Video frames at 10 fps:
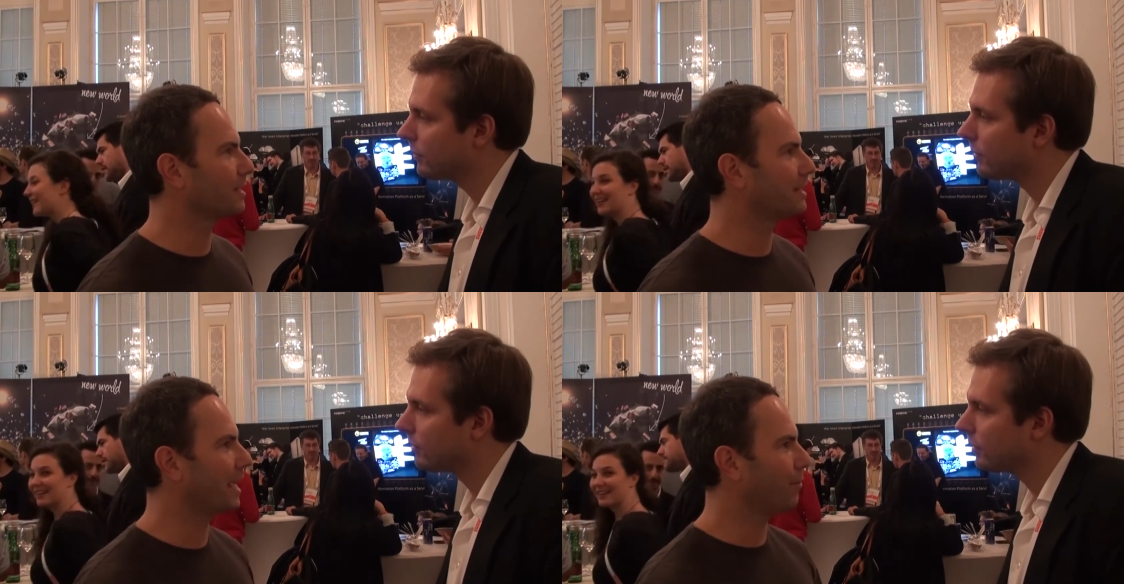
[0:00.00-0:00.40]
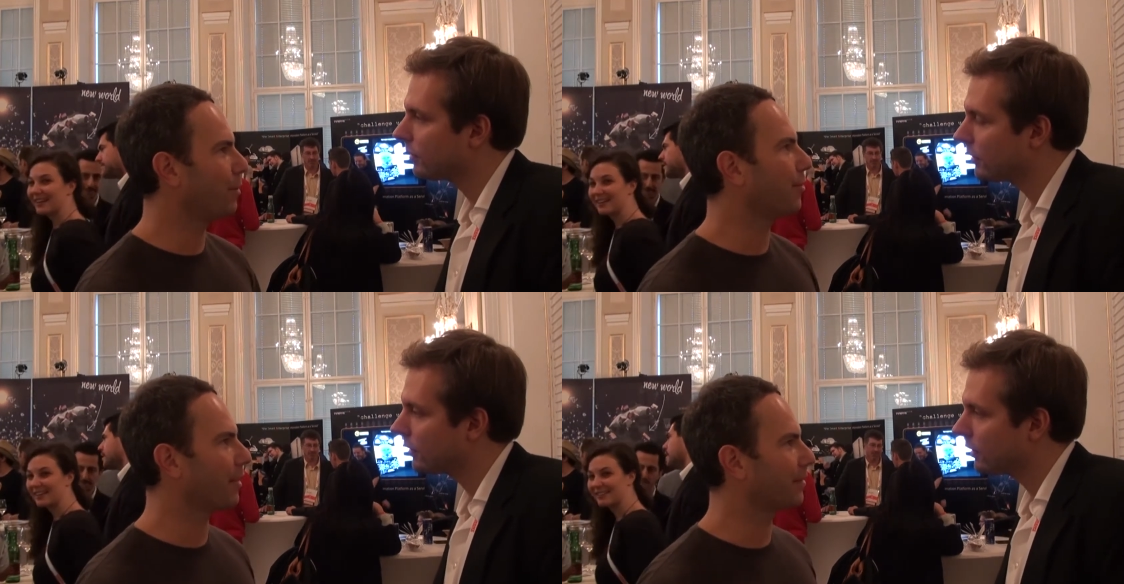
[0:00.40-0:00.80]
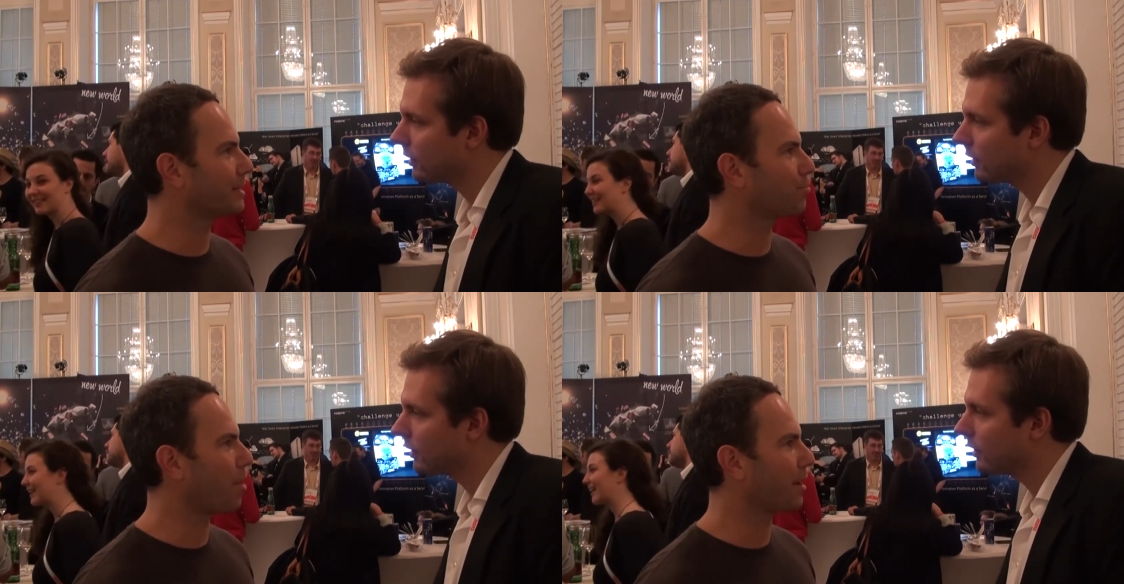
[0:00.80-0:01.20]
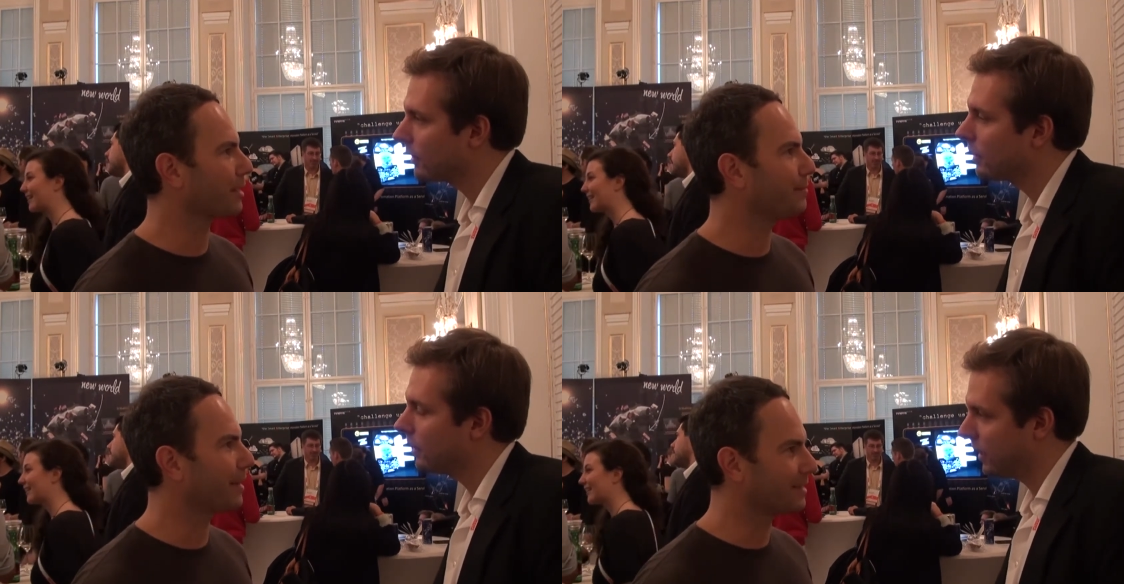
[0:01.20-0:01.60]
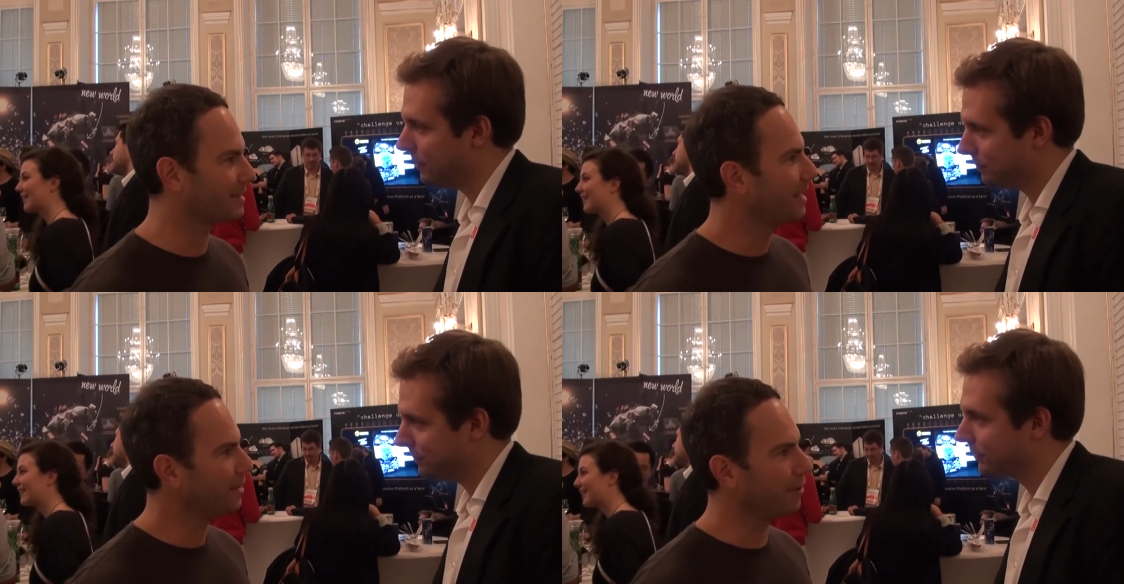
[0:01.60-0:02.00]
Speaker 1: and say, what do you think of this product?
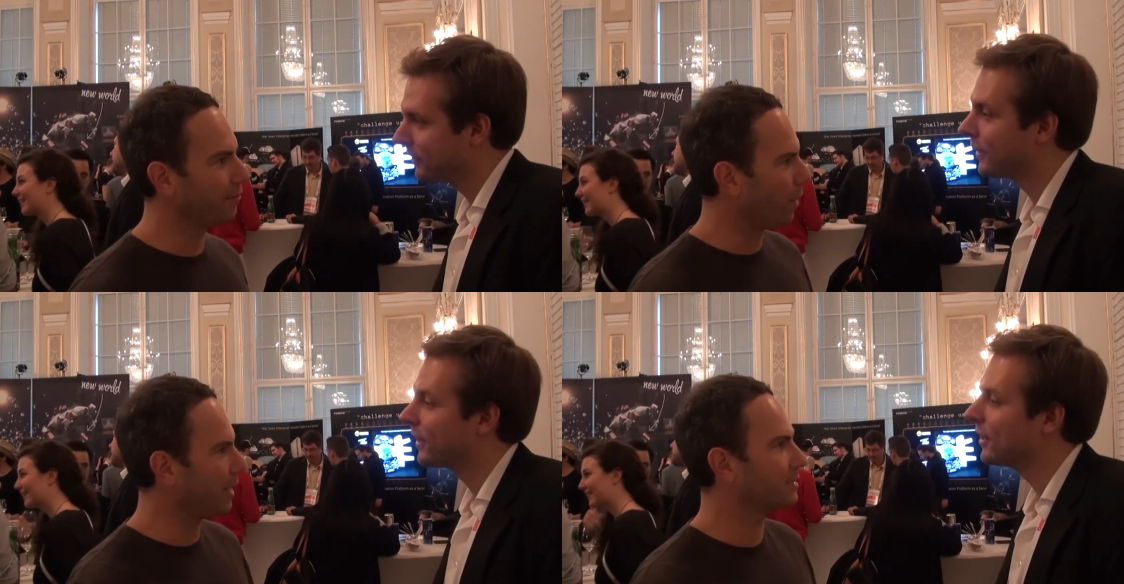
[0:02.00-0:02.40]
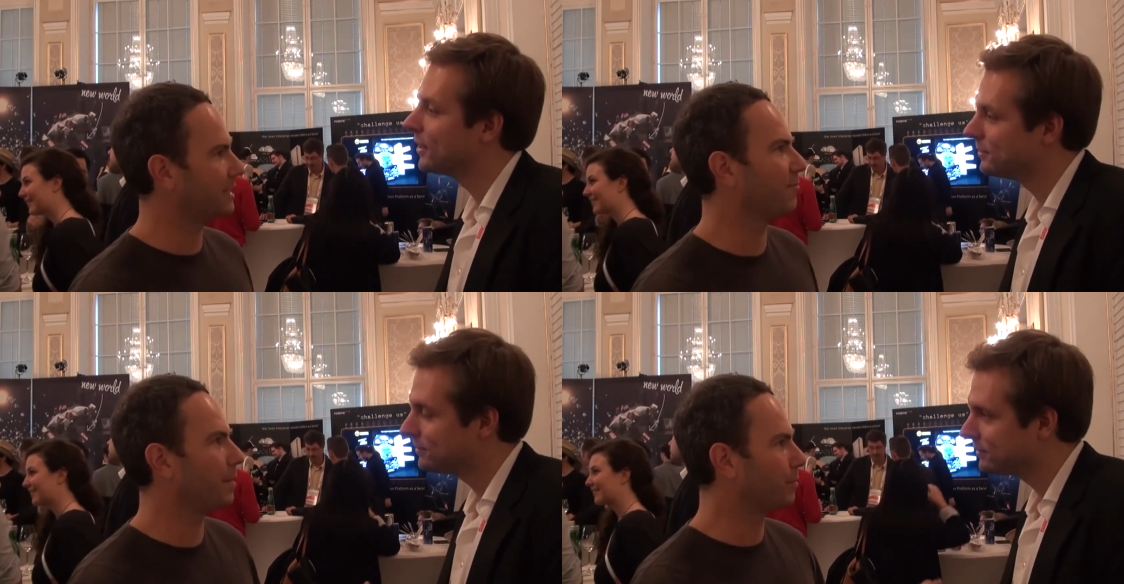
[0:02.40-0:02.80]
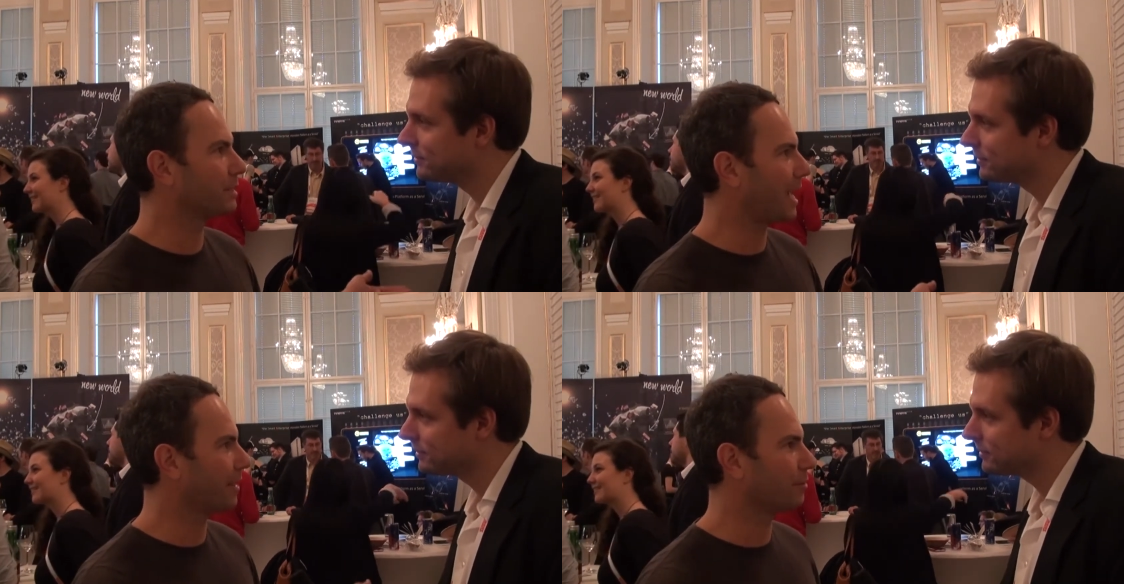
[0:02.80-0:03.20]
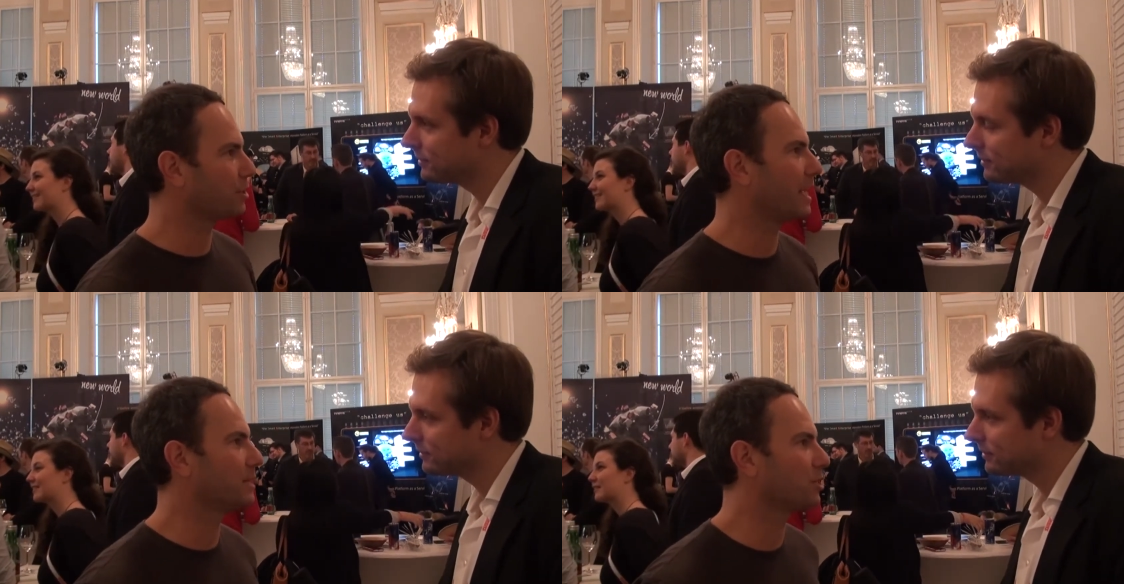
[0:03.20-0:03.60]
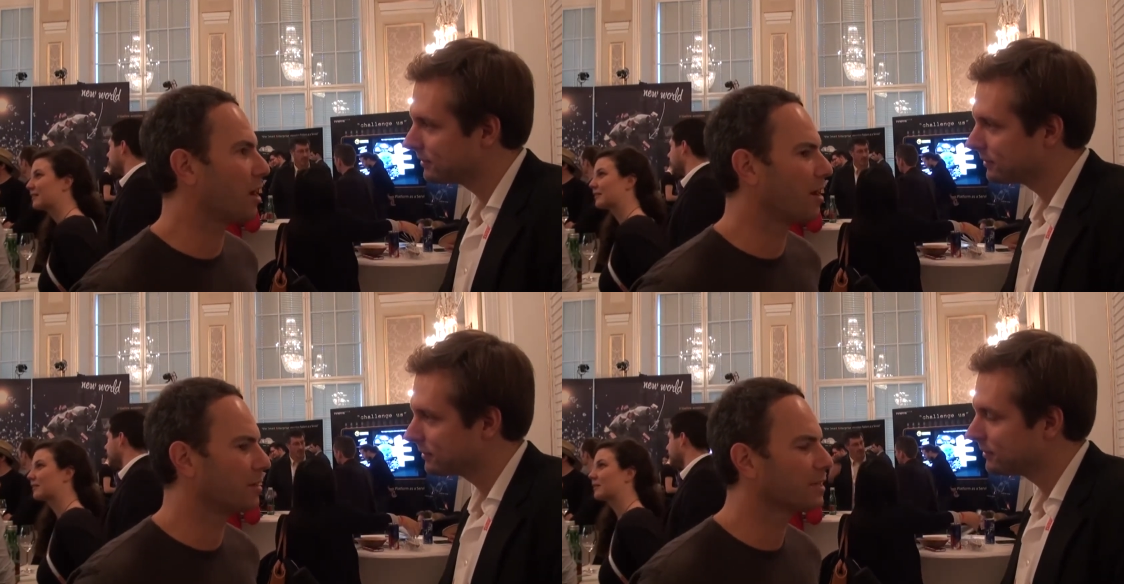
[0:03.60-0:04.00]
Because you'd wait and see if people tag those 10
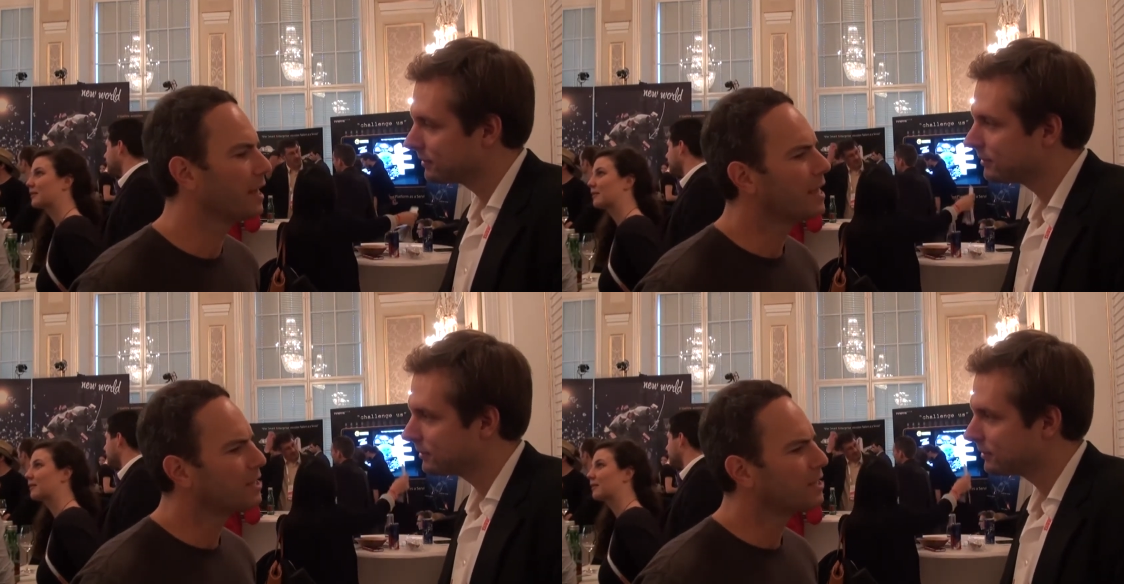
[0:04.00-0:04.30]
songs.